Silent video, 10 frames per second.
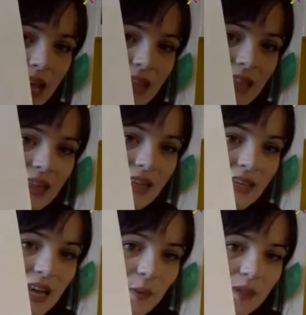and then that
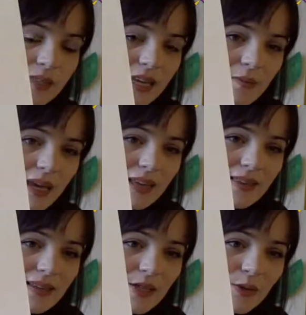Ned was going to pick
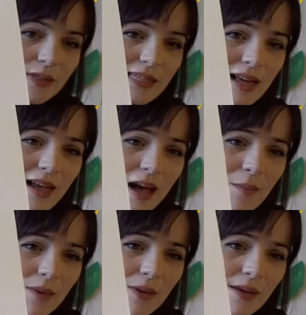the little slug
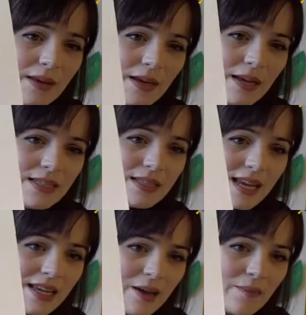up and
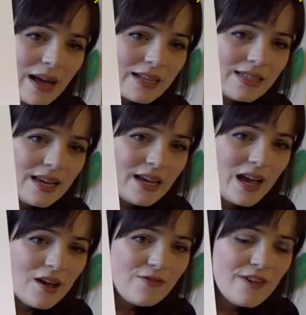take her back to
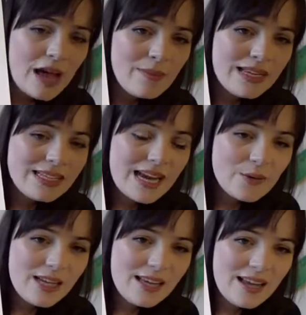her family
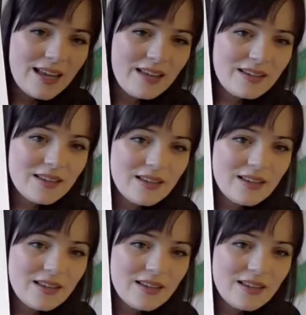down here.